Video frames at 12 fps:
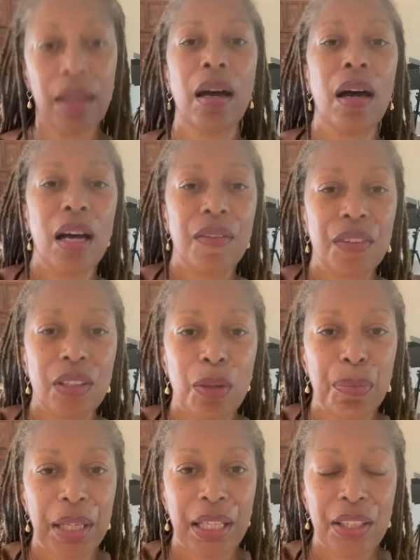envelope
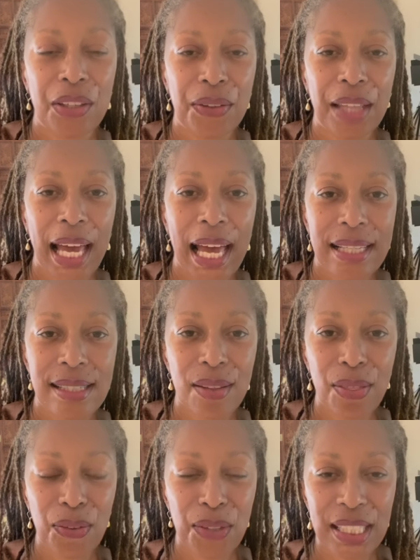in here that has a
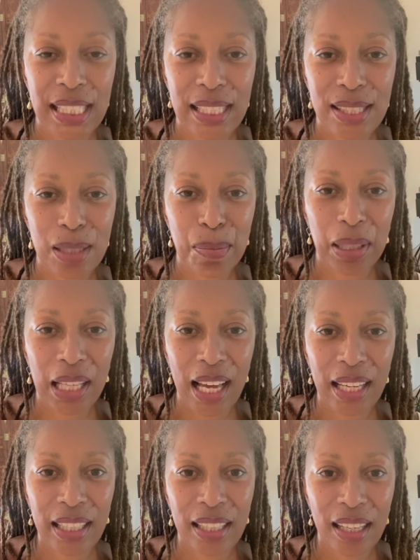30-day
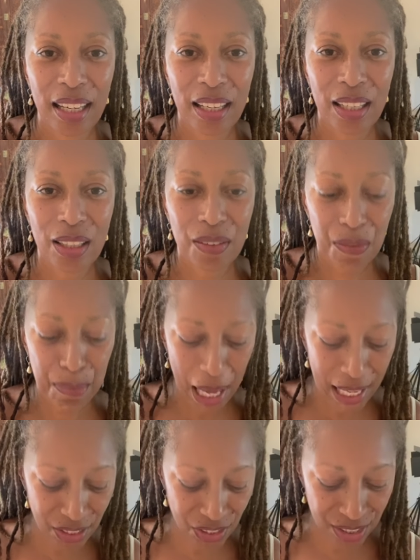supply of
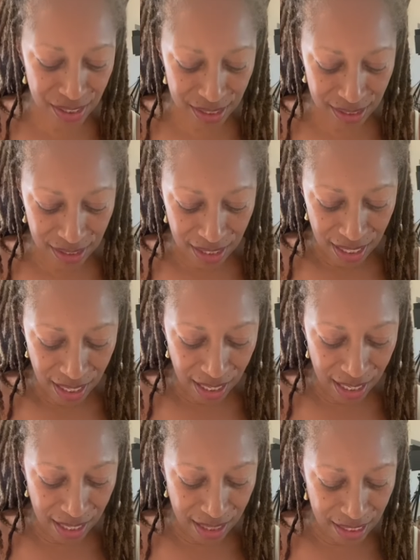patches.
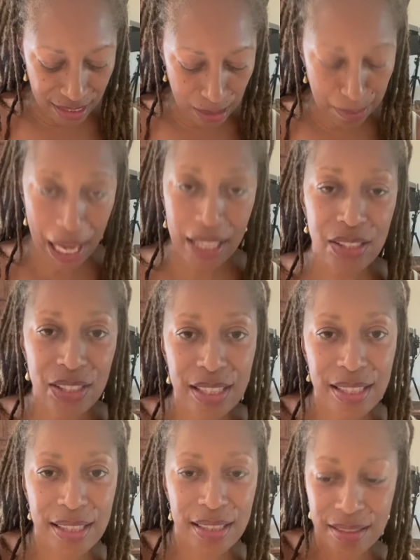And these
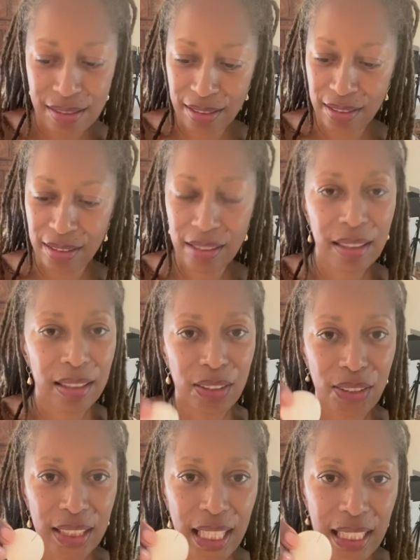patches
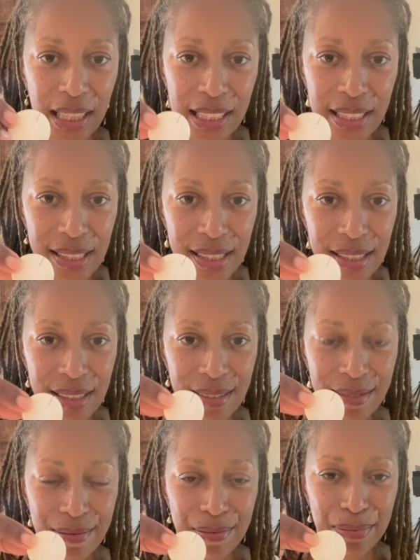look like this.
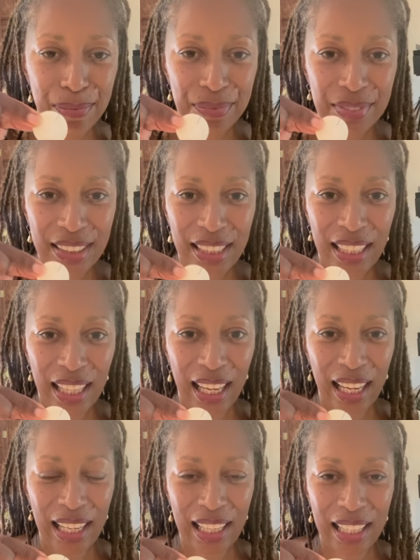
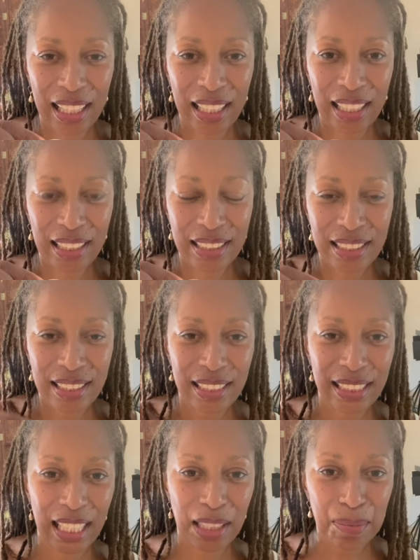And
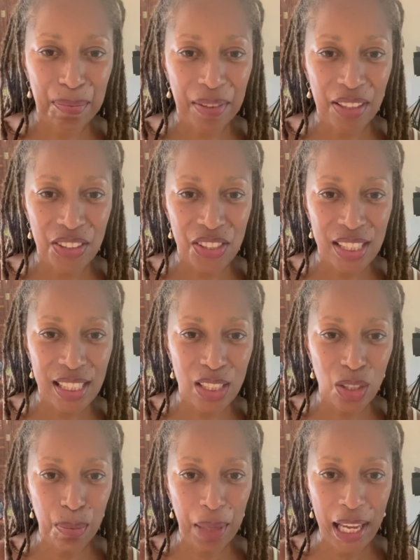yep, they're just
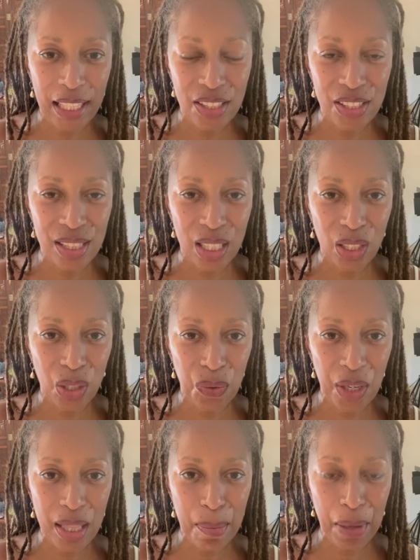little patches that go
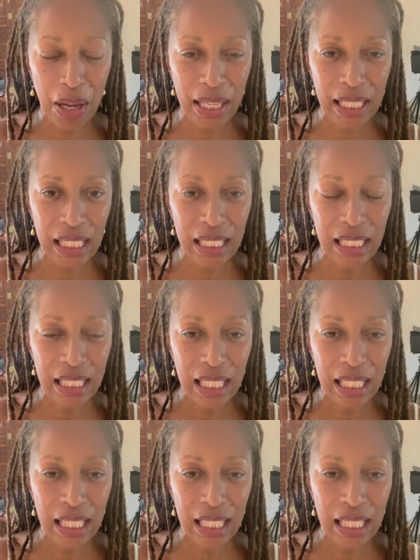on the body.